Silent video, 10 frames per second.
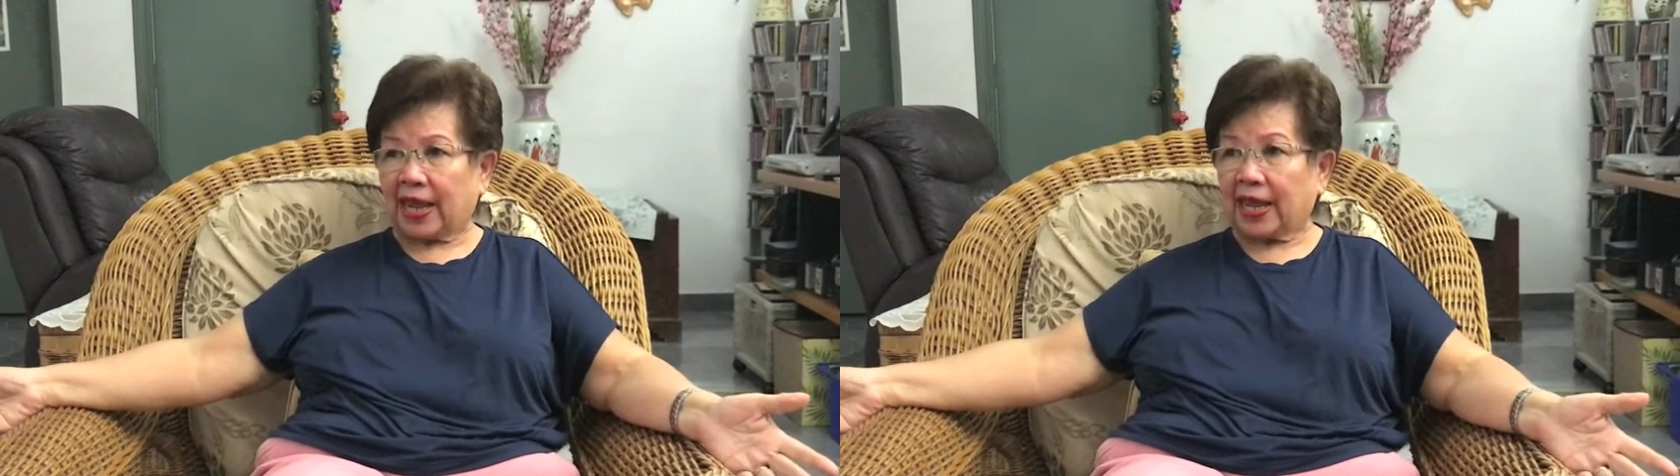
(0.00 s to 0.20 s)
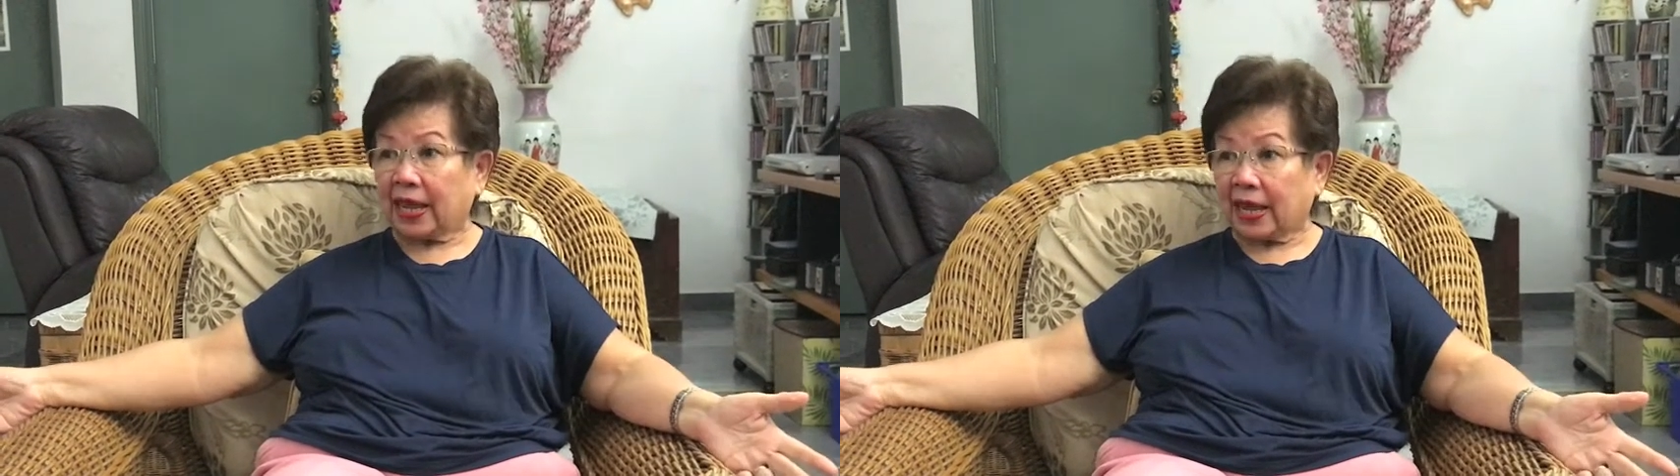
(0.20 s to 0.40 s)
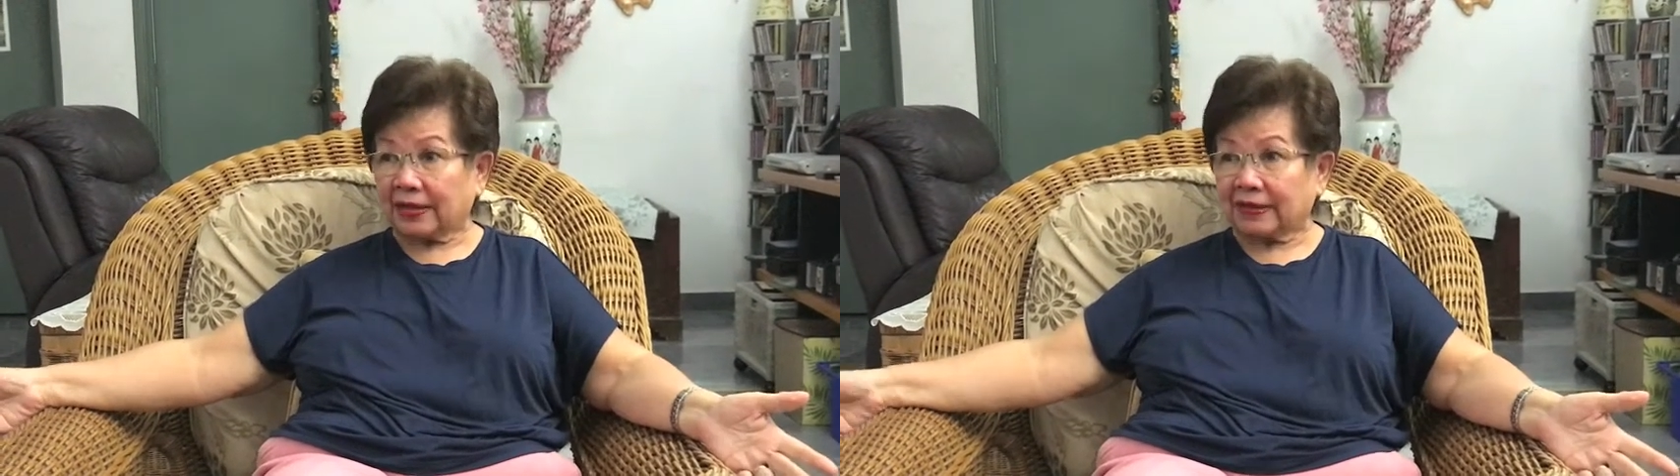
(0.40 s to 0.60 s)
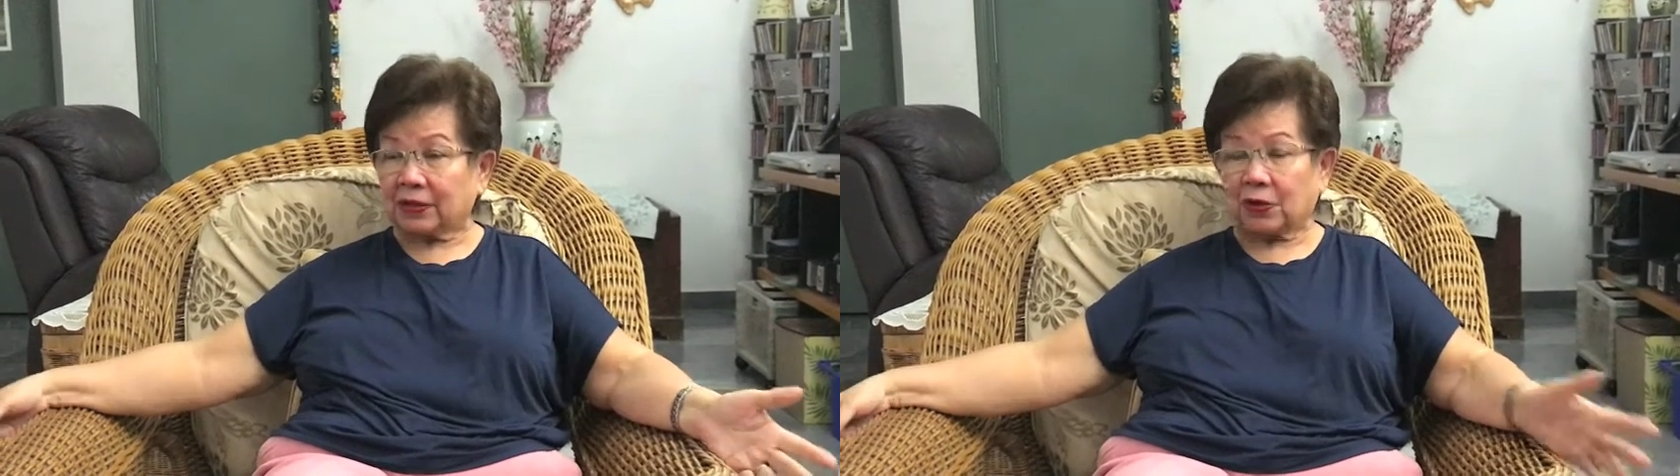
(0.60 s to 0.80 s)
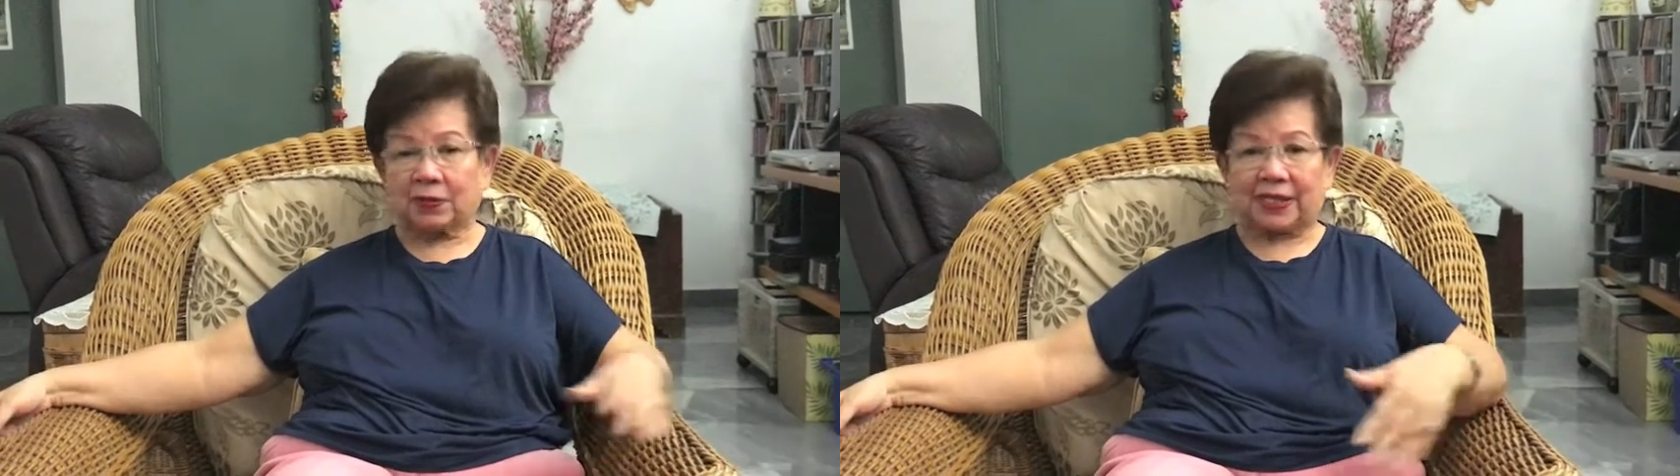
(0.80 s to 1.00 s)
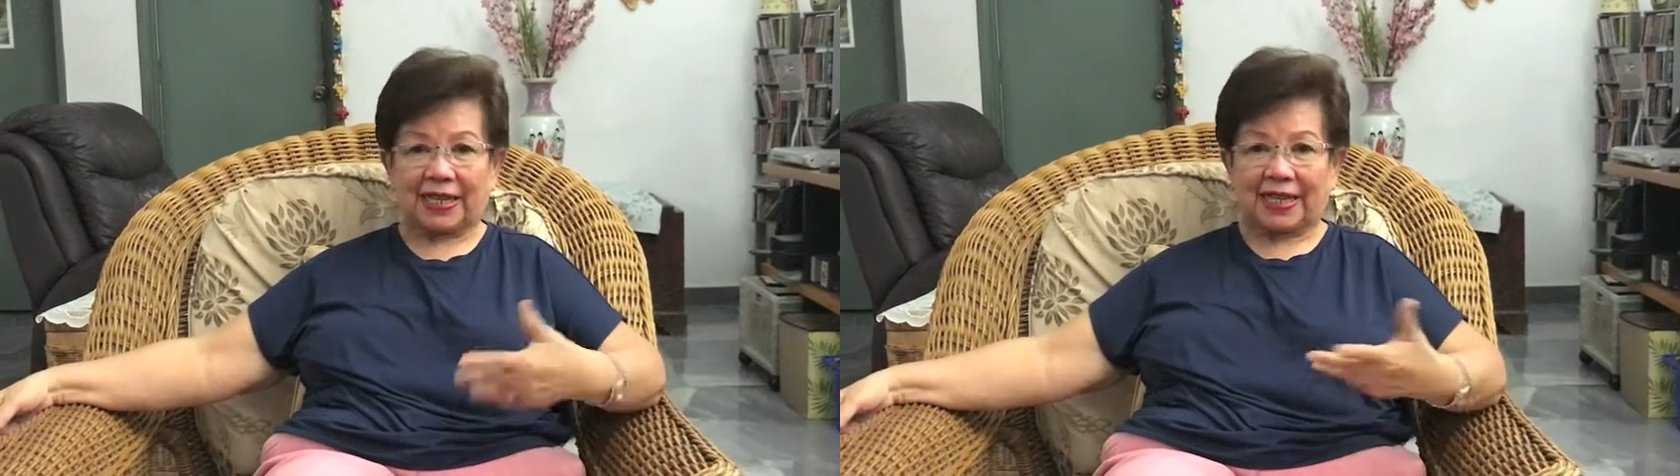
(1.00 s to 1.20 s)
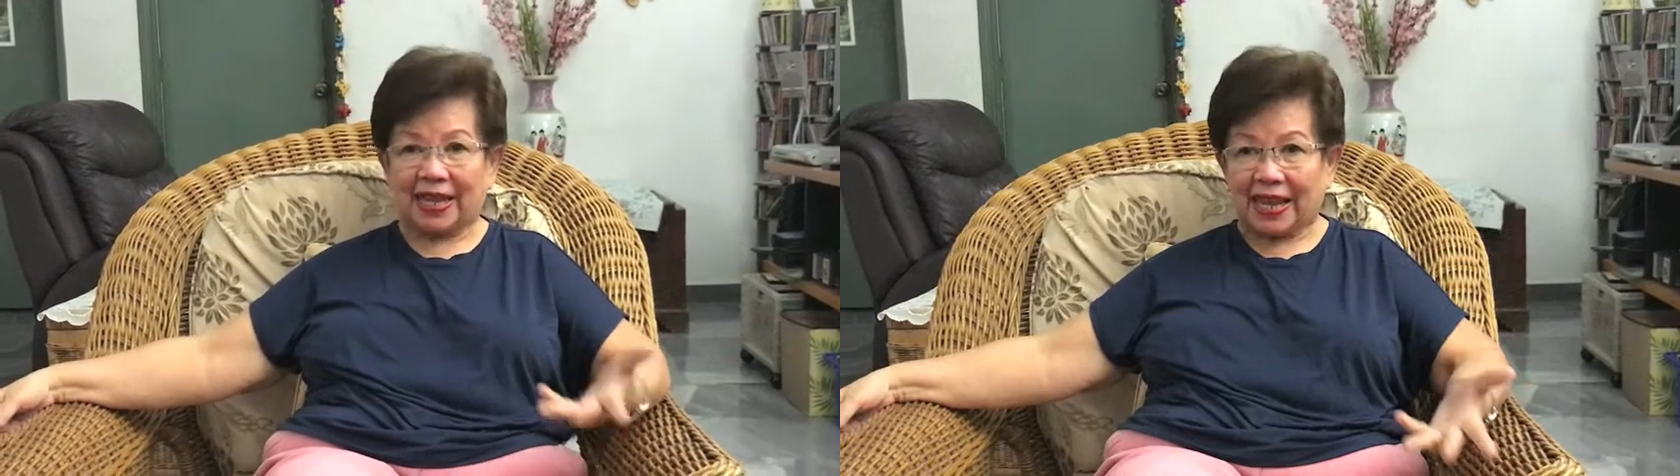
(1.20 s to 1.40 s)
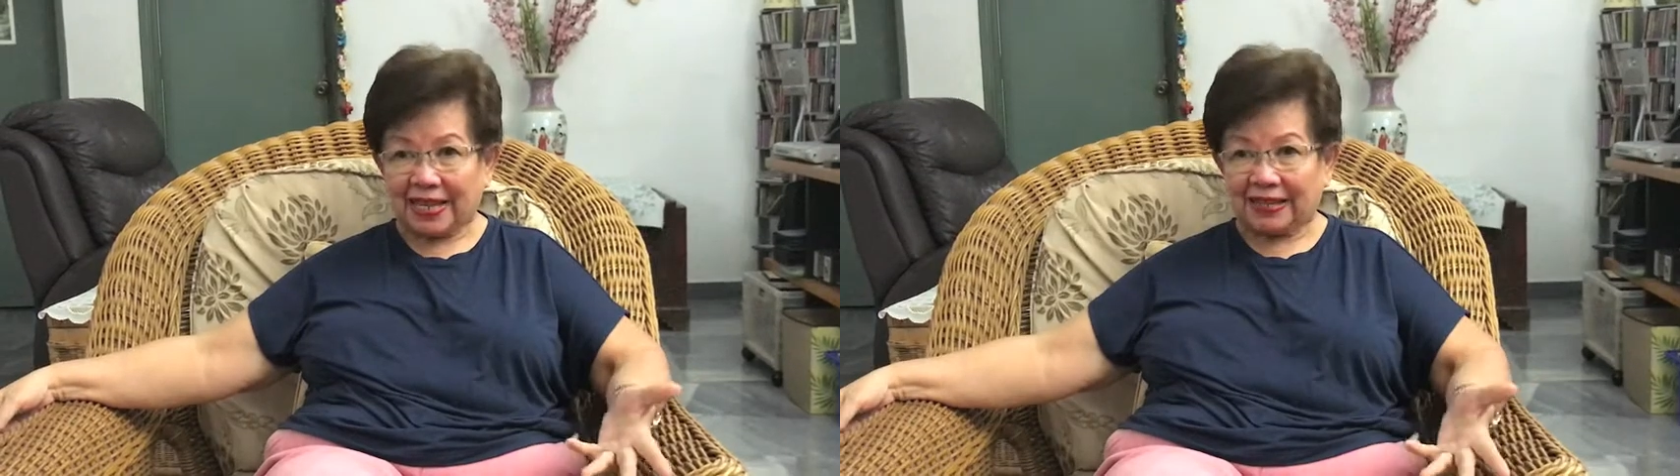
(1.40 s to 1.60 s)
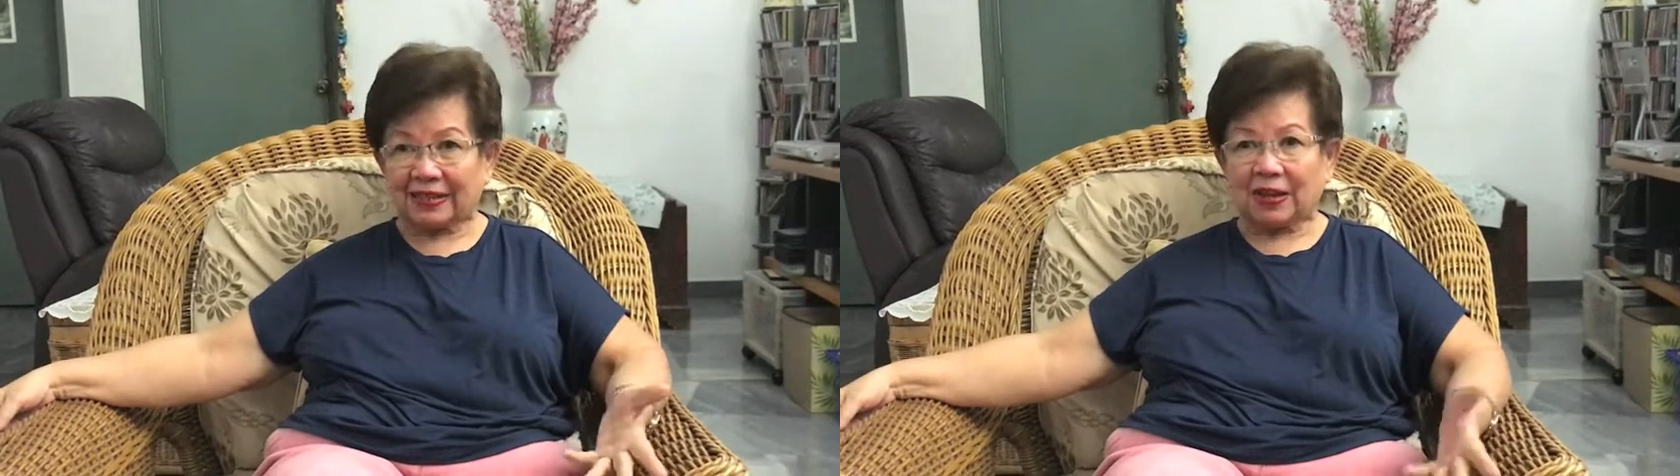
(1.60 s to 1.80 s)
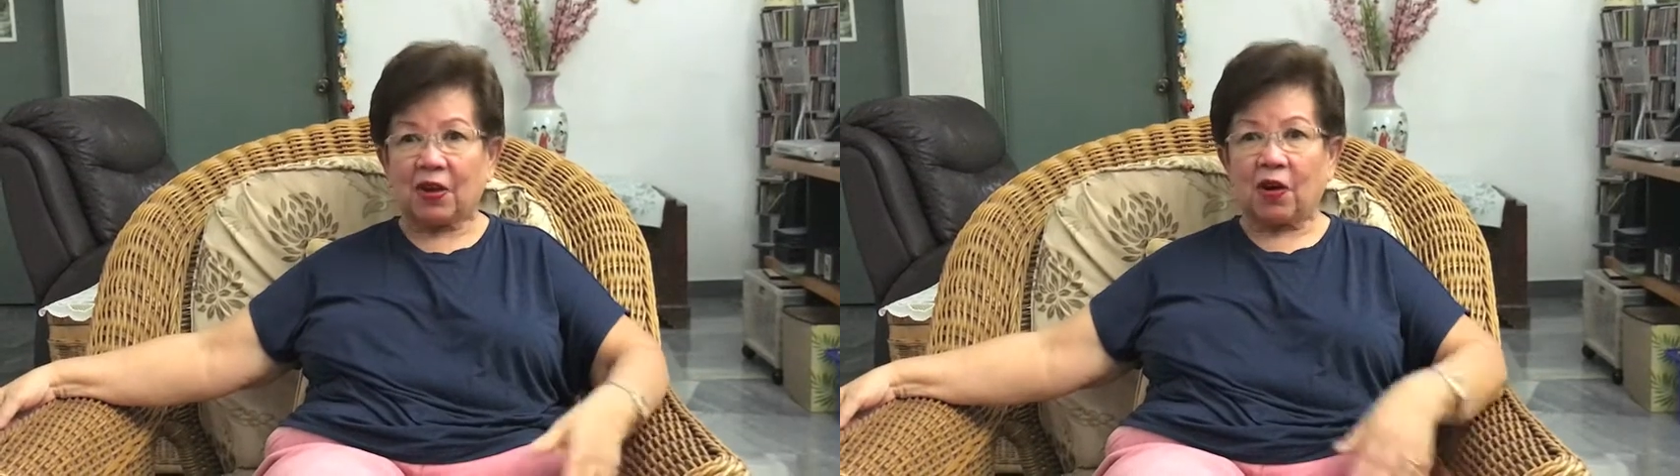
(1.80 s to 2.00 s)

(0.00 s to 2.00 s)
hands, all over the legs,